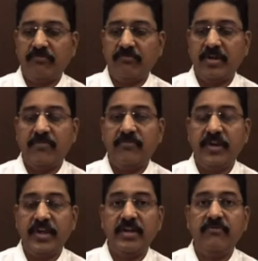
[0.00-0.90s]
we
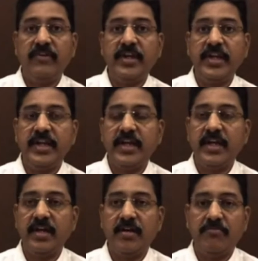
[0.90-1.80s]
did
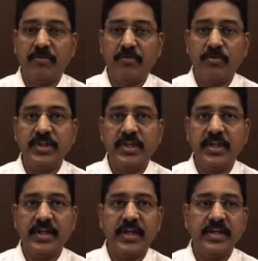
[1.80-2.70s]
OCT
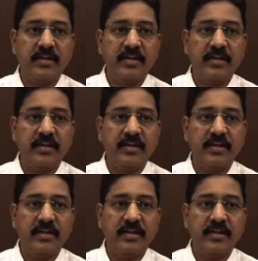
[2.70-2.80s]
run